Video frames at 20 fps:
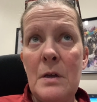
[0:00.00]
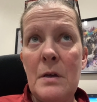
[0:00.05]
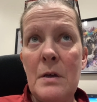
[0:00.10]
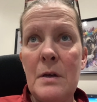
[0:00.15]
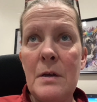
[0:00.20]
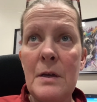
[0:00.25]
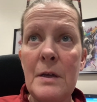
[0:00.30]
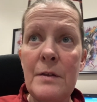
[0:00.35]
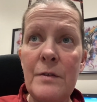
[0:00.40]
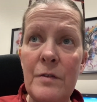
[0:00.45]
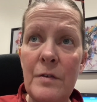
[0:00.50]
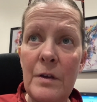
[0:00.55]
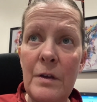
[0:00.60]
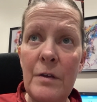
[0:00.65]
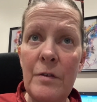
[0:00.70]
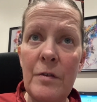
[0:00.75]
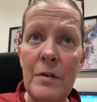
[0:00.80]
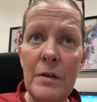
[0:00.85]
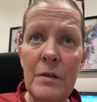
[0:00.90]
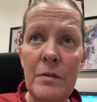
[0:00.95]
It's
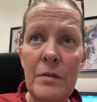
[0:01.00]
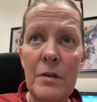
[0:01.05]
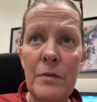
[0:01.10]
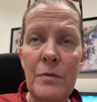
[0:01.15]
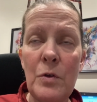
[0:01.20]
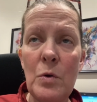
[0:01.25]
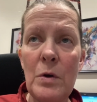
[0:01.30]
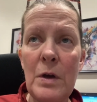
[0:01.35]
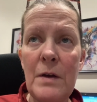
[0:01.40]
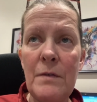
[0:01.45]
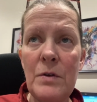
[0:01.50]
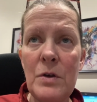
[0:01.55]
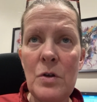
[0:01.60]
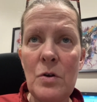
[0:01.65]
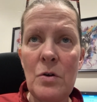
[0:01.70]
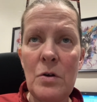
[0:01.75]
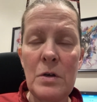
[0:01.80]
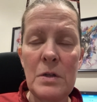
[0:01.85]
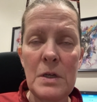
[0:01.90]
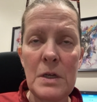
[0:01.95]
easiest if you have a
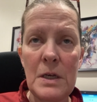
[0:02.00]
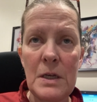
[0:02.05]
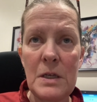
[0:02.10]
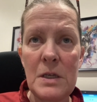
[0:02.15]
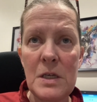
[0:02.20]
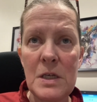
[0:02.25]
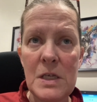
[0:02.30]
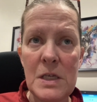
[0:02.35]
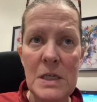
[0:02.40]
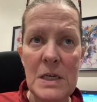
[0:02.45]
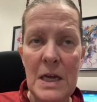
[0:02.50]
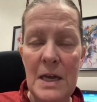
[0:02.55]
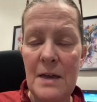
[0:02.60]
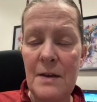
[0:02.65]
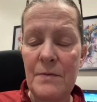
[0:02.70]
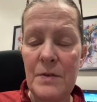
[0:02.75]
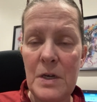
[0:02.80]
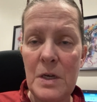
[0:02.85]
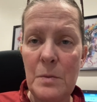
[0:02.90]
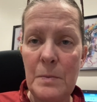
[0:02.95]
dog that doesn't
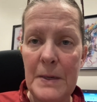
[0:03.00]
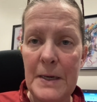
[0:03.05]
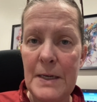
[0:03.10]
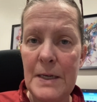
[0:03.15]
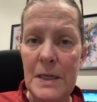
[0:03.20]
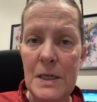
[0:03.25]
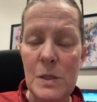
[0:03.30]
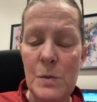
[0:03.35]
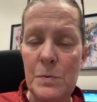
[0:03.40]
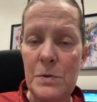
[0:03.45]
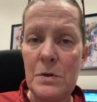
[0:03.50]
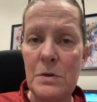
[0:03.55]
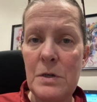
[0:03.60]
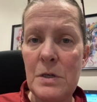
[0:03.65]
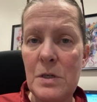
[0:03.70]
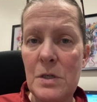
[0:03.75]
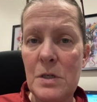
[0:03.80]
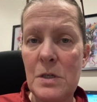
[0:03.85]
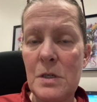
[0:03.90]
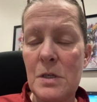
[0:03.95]
have any bad
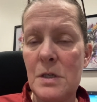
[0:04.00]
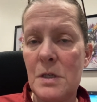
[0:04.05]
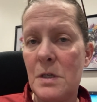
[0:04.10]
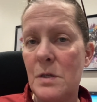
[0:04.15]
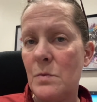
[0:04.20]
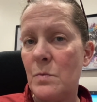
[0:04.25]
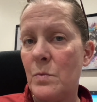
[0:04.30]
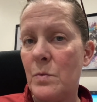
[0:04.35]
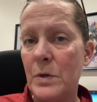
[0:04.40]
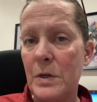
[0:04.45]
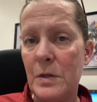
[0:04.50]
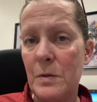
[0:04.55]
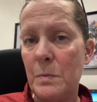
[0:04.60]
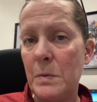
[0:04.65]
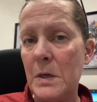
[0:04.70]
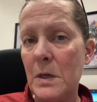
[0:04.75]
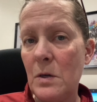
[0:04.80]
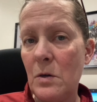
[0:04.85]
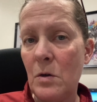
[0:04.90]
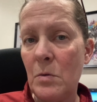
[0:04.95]
experiences with
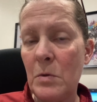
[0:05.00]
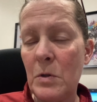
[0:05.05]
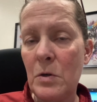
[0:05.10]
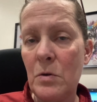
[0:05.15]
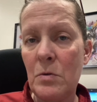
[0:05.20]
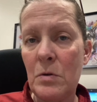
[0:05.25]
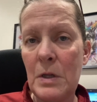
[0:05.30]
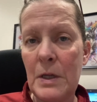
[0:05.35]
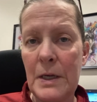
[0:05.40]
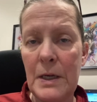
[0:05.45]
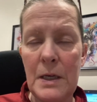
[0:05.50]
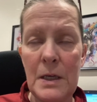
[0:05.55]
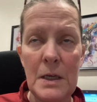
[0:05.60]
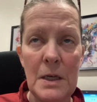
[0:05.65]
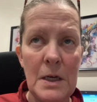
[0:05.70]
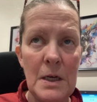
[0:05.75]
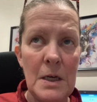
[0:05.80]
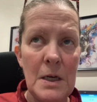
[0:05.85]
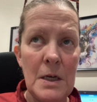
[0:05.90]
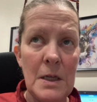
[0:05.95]
being home alone, like
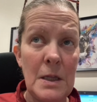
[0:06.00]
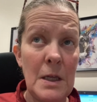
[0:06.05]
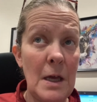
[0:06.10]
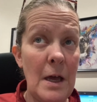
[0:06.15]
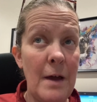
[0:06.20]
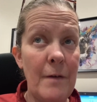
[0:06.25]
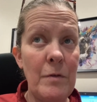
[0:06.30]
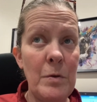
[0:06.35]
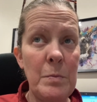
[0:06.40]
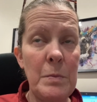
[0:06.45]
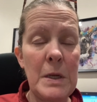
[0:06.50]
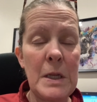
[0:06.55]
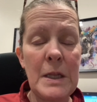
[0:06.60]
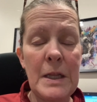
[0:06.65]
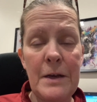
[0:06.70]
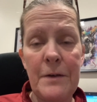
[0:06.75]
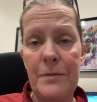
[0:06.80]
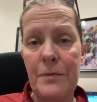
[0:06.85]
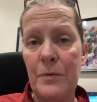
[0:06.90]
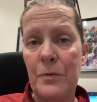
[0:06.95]
they haven't been
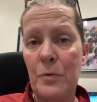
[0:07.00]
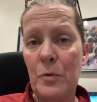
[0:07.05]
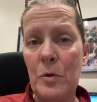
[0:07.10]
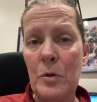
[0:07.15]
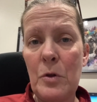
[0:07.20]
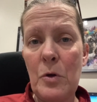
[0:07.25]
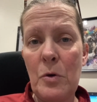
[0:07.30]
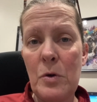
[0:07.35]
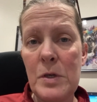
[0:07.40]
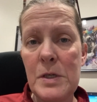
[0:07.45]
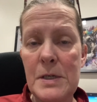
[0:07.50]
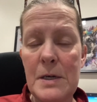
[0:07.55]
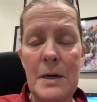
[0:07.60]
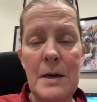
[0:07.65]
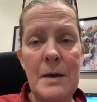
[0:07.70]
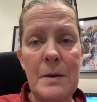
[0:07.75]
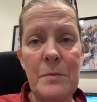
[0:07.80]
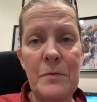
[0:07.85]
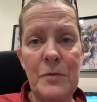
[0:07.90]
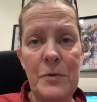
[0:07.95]
left for a long
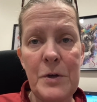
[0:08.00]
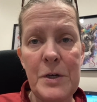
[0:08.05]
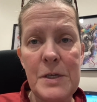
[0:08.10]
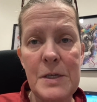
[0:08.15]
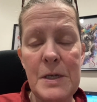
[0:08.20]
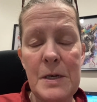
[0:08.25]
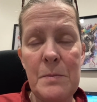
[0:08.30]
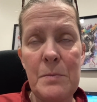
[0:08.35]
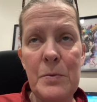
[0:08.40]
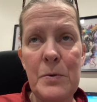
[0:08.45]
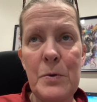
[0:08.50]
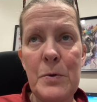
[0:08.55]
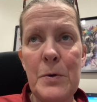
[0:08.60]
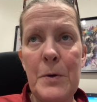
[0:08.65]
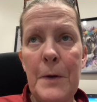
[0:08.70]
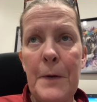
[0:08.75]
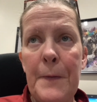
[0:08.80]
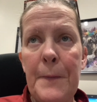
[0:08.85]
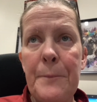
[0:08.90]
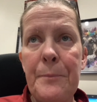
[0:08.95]
time, for example.
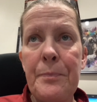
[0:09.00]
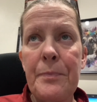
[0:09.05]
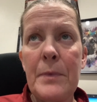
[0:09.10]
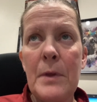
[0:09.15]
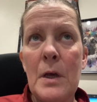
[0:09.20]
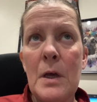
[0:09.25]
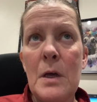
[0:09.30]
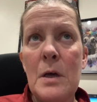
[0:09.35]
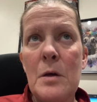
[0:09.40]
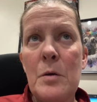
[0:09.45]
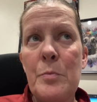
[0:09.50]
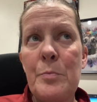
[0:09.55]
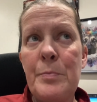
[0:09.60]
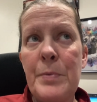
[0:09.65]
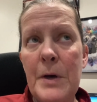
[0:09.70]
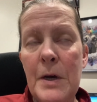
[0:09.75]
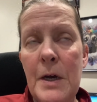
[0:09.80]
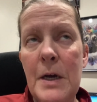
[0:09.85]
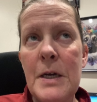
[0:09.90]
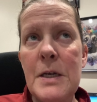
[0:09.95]

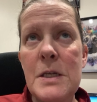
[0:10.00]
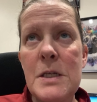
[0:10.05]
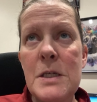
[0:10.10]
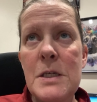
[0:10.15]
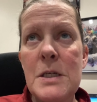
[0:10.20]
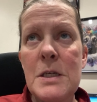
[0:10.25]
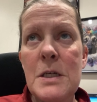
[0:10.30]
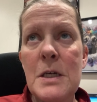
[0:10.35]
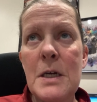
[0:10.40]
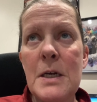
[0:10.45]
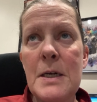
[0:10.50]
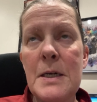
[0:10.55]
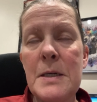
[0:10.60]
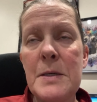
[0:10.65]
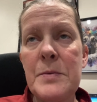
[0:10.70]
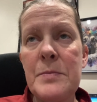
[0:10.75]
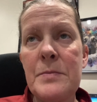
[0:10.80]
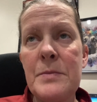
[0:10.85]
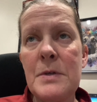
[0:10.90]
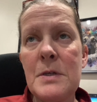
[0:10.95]
But
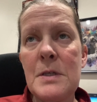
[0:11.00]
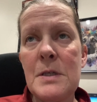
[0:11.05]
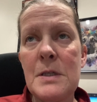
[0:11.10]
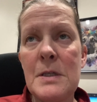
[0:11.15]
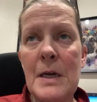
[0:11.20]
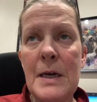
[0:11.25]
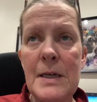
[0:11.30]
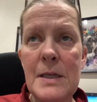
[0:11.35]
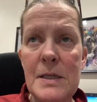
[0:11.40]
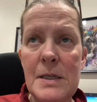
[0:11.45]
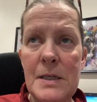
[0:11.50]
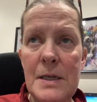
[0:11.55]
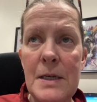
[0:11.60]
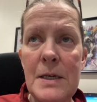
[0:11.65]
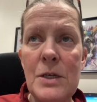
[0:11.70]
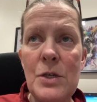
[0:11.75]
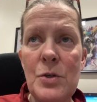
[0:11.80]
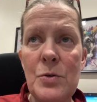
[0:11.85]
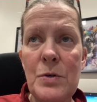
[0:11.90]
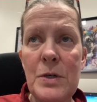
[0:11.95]
that
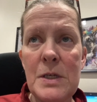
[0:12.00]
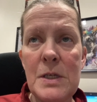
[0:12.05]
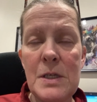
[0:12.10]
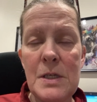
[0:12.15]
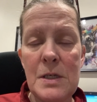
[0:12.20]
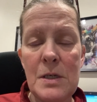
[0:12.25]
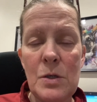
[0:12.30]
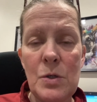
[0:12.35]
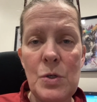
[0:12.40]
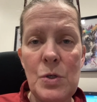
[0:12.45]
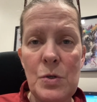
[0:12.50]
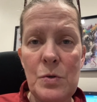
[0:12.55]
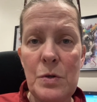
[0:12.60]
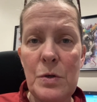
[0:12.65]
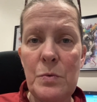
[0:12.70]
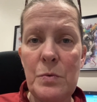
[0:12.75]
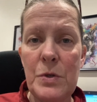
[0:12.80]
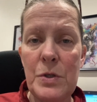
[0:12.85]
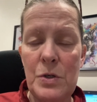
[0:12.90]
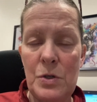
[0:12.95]
said, you can still do
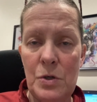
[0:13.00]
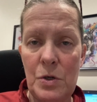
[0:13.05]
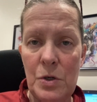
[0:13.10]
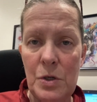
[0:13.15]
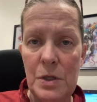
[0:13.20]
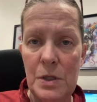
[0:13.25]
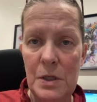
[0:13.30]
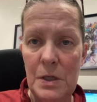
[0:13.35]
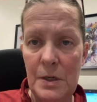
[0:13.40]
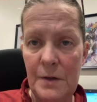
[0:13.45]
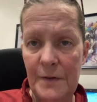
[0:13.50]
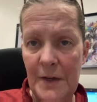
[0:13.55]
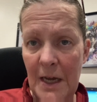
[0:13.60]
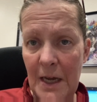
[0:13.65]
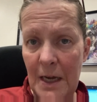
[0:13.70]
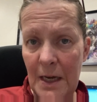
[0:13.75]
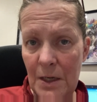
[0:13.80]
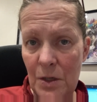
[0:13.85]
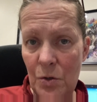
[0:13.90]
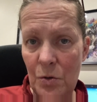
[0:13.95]
it with dogs that have
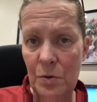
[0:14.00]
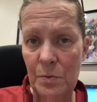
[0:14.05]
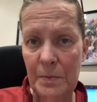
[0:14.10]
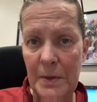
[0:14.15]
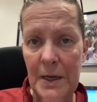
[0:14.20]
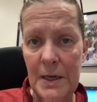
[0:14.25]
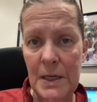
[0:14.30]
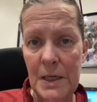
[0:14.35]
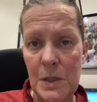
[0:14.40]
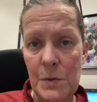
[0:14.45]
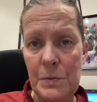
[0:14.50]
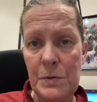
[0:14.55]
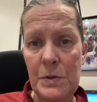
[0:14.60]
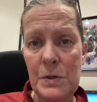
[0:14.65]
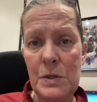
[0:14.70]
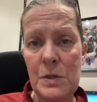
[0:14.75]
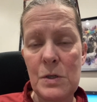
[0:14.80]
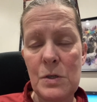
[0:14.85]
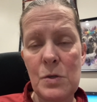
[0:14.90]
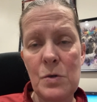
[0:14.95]
had bad experiences